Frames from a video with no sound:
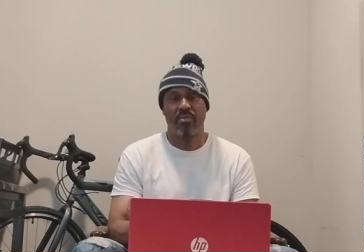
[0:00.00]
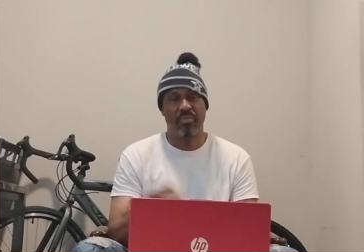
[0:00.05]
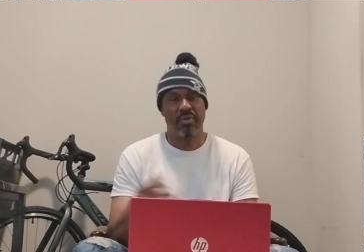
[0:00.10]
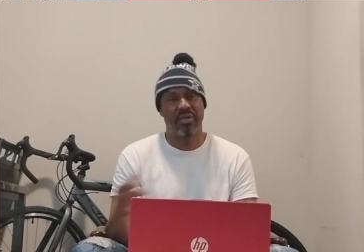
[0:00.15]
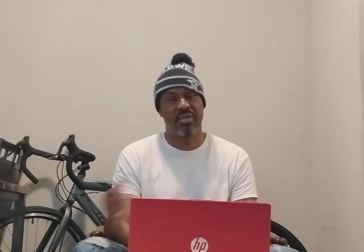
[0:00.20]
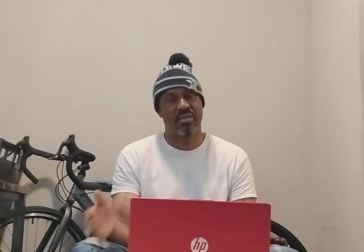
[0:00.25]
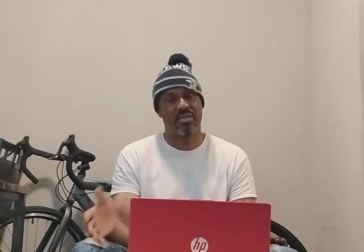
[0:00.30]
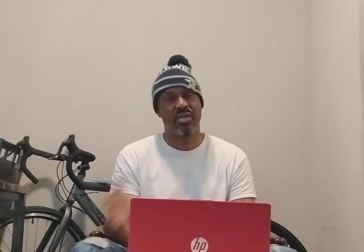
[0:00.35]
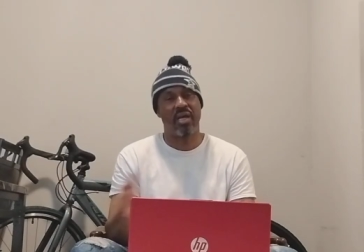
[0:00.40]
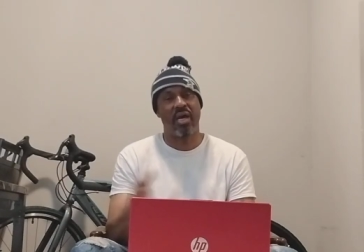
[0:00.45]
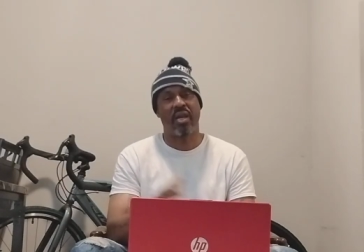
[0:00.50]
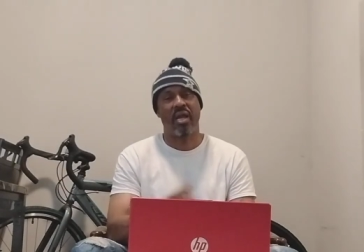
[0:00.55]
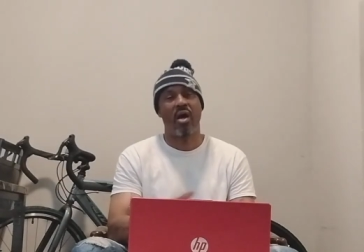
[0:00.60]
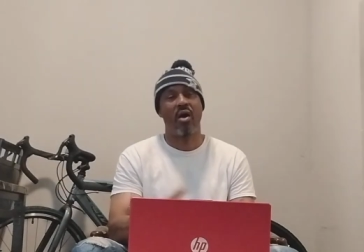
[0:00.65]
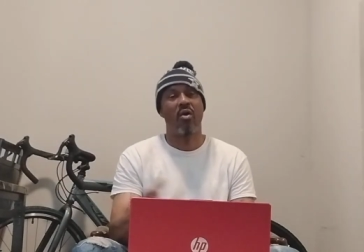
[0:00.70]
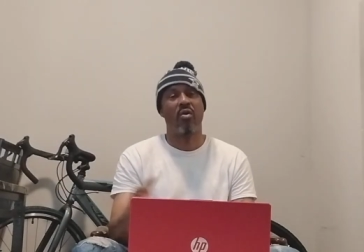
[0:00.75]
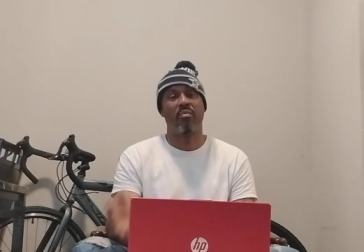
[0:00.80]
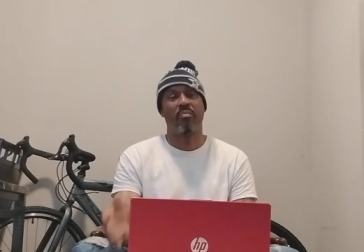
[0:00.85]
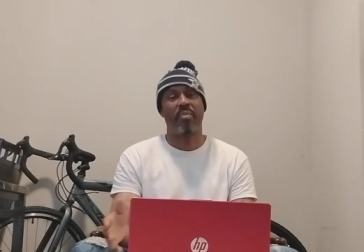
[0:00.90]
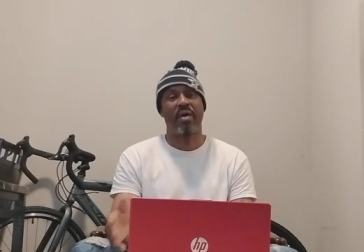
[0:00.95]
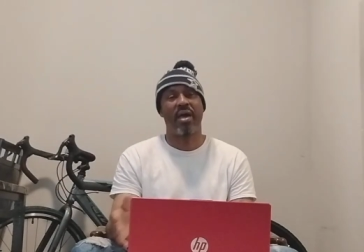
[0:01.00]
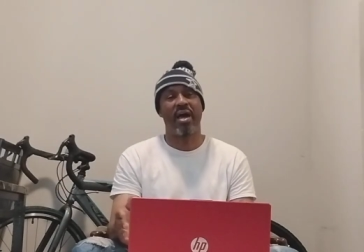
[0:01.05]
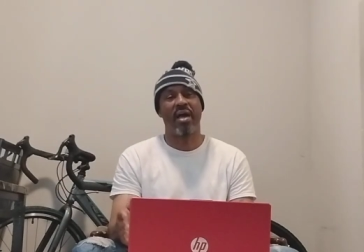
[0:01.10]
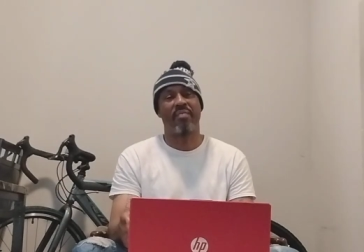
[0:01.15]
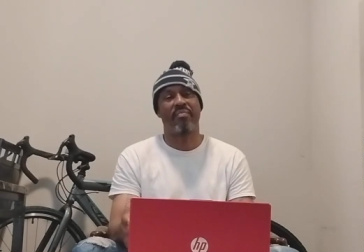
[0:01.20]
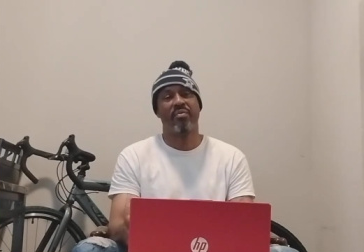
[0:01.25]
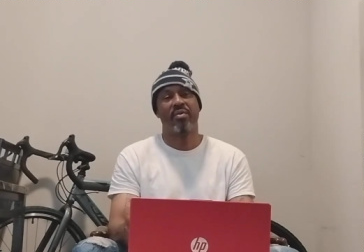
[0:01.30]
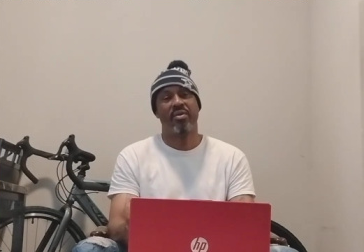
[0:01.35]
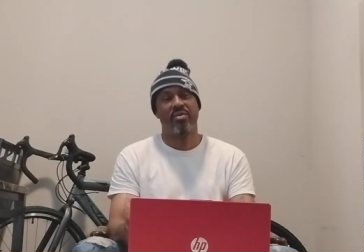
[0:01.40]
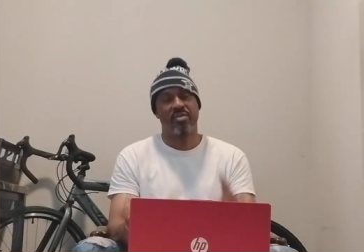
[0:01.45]
But it's not all
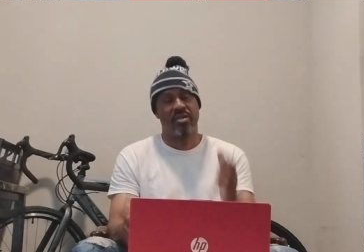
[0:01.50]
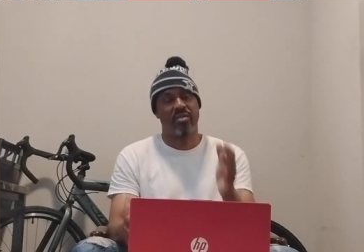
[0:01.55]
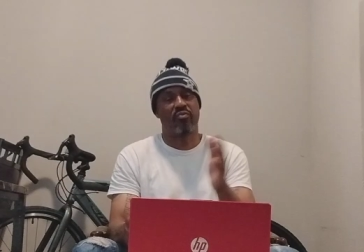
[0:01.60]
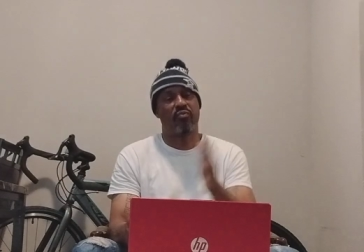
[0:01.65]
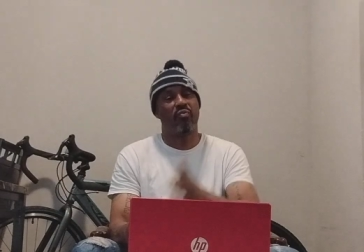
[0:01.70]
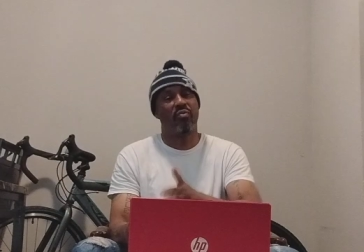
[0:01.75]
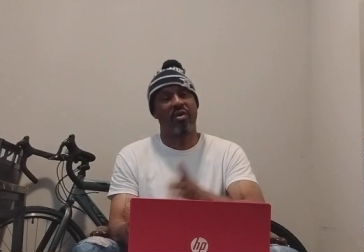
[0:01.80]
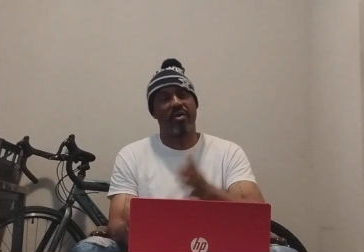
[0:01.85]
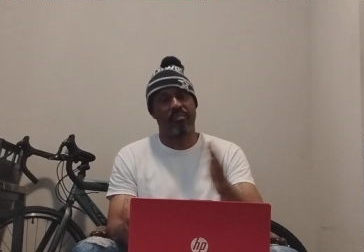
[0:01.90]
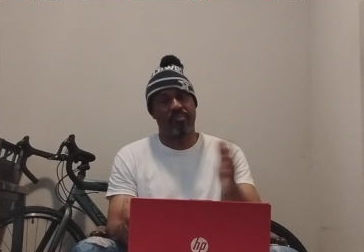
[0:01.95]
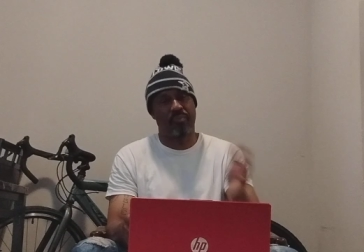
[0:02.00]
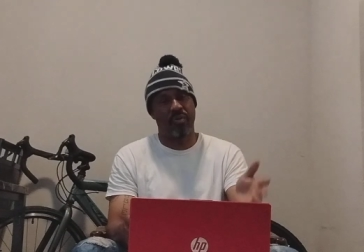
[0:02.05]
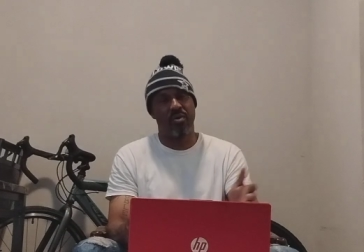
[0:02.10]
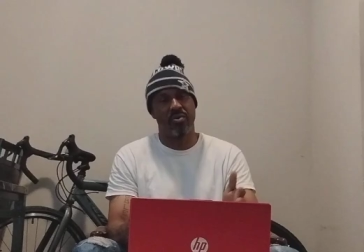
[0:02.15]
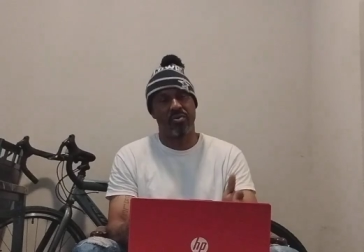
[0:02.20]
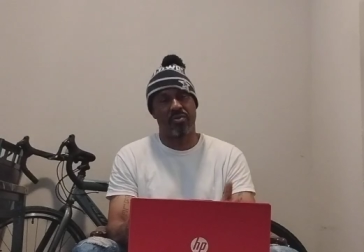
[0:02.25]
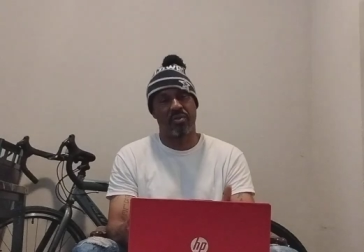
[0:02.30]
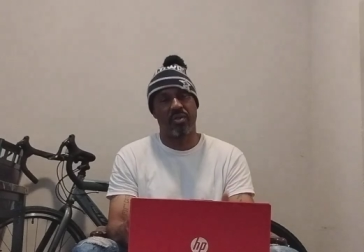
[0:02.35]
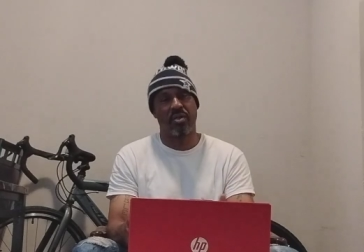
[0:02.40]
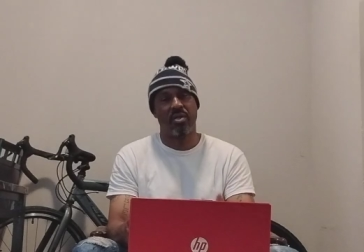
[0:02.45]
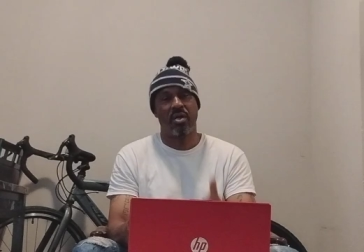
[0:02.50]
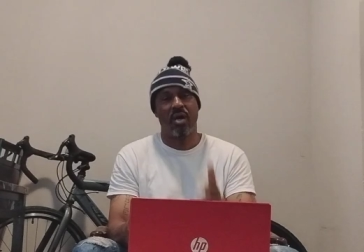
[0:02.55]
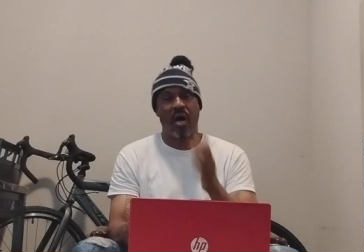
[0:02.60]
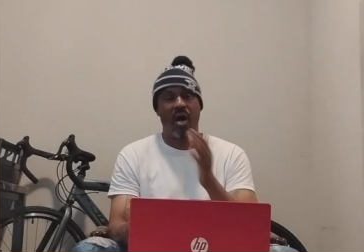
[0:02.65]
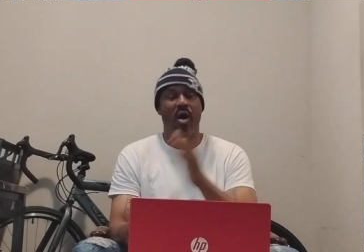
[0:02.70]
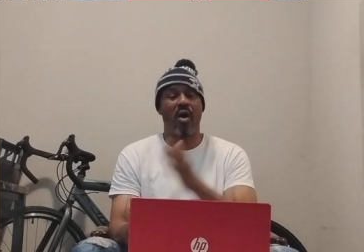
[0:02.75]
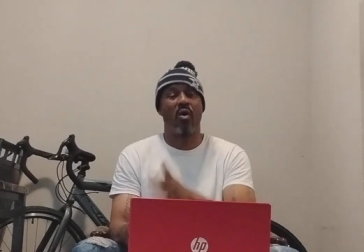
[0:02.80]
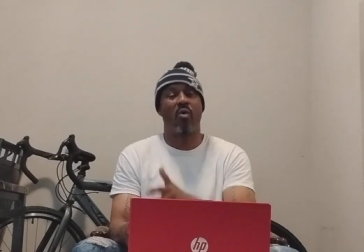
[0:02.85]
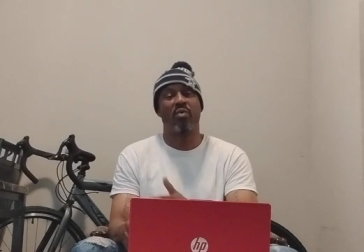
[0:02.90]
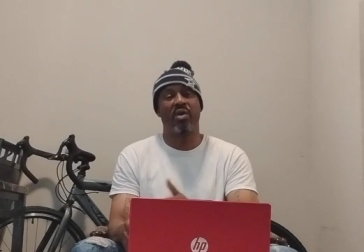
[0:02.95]
about this one person
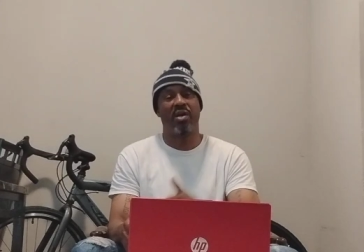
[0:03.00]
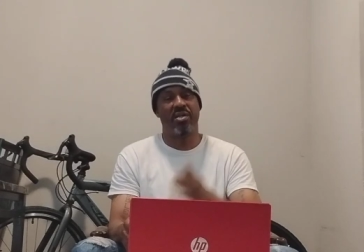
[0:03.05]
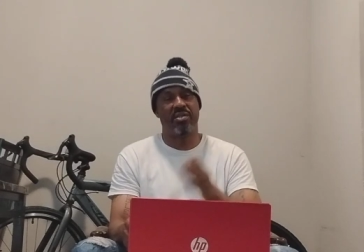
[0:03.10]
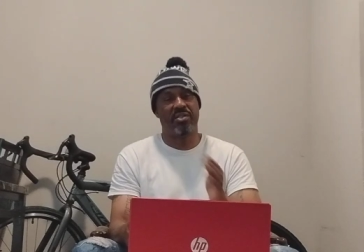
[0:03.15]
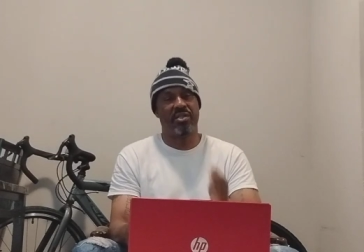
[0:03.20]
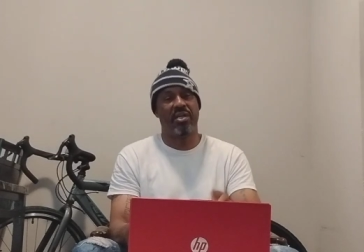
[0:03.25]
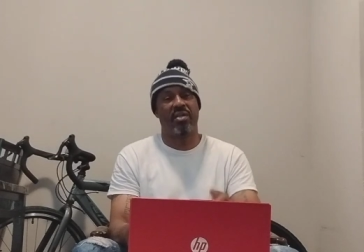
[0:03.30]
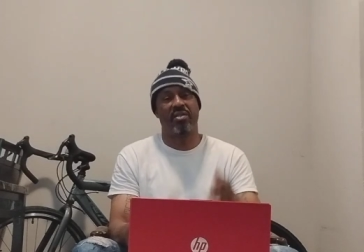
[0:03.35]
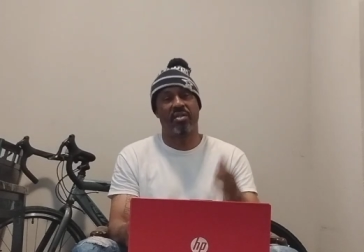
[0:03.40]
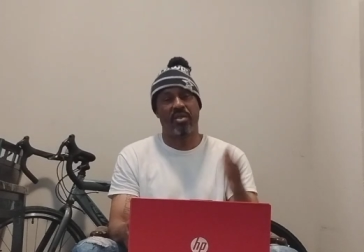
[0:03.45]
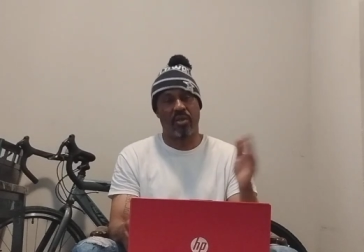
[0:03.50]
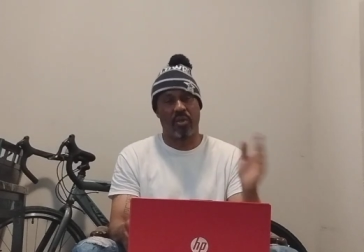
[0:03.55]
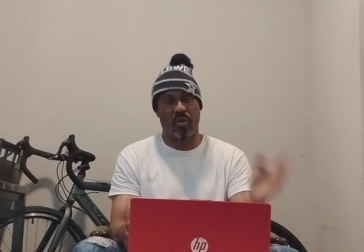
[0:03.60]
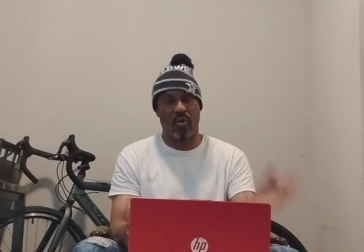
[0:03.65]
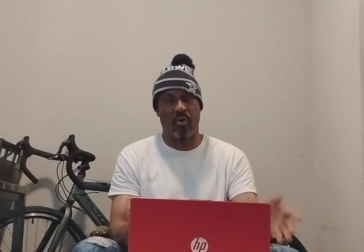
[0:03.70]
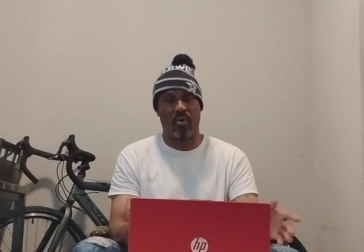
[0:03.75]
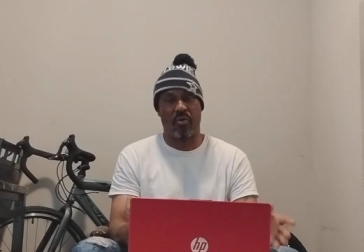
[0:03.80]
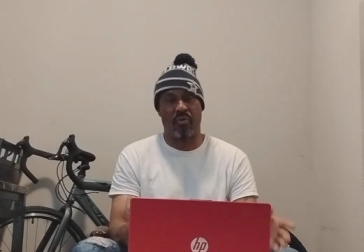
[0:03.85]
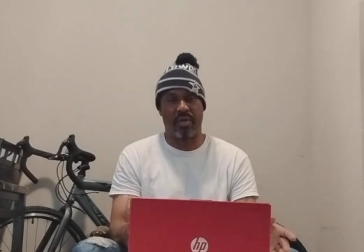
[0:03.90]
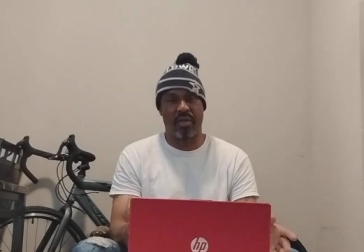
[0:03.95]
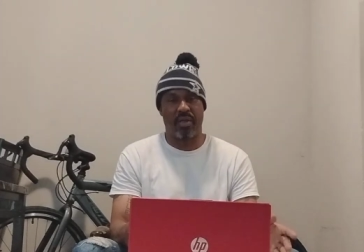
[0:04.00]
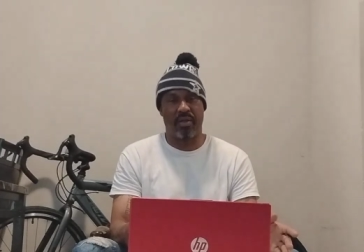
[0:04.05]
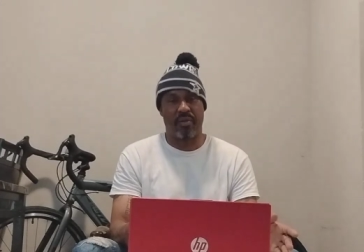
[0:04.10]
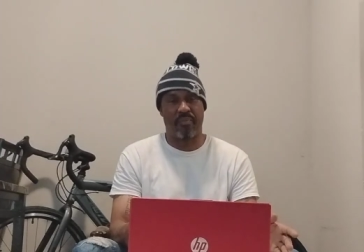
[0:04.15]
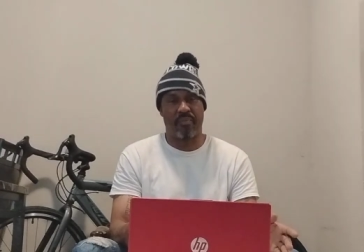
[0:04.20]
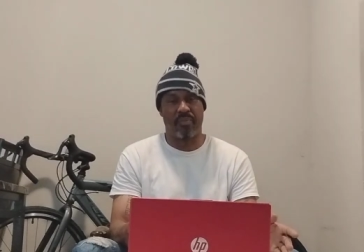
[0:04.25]
always getting the glory,